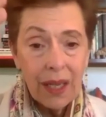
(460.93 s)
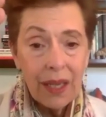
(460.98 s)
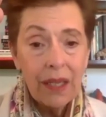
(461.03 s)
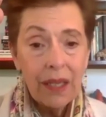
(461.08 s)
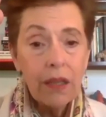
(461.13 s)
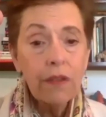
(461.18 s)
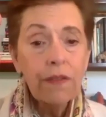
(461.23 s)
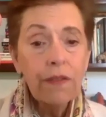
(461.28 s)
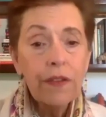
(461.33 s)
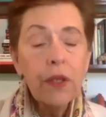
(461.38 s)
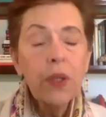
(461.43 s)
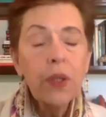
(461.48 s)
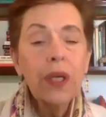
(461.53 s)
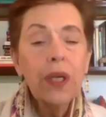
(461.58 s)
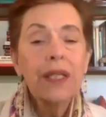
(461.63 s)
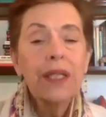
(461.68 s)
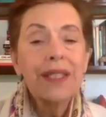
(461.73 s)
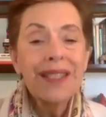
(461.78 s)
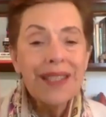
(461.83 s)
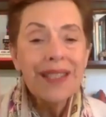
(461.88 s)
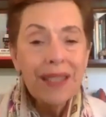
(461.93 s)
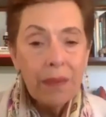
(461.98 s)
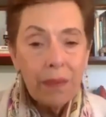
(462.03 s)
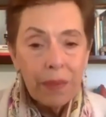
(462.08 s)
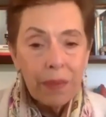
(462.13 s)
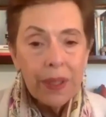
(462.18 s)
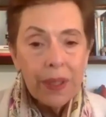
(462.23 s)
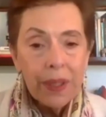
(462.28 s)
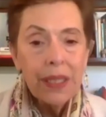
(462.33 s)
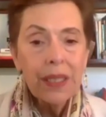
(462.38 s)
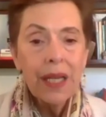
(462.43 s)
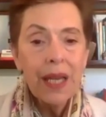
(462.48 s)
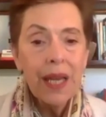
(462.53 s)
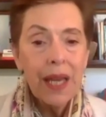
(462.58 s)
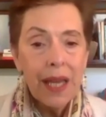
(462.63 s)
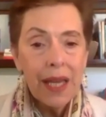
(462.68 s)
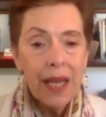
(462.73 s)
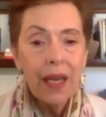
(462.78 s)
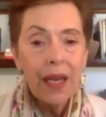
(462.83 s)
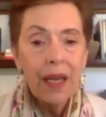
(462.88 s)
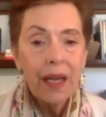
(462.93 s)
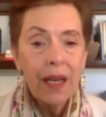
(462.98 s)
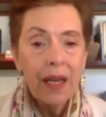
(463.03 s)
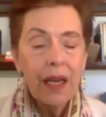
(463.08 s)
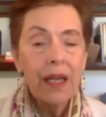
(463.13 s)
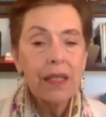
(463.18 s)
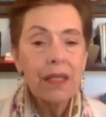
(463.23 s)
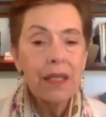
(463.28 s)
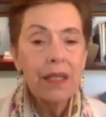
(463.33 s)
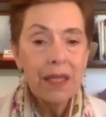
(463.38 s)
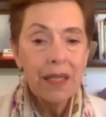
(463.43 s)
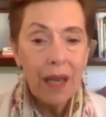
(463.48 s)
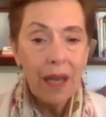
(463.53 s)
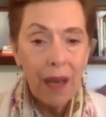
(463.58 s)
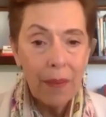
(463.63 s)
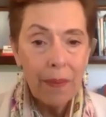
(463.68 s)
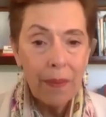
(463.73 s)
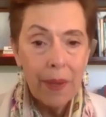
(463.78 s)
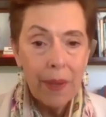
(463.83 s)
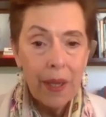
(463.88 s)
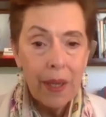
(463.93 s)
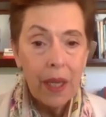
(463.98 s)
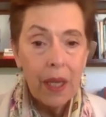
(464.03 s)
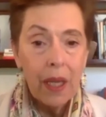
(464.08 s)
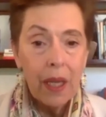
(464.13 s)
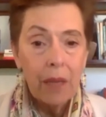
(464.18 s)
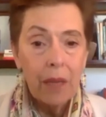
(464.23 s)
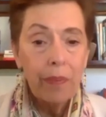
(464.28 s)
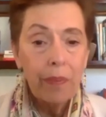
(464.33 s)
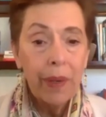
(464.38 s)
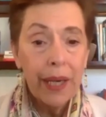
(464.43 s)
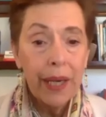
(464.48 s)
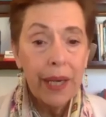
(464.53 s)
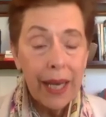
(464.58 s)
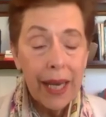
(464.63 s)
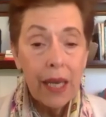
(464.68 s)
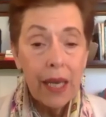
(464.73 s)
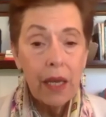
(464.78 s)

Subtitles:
if you can simply take a step by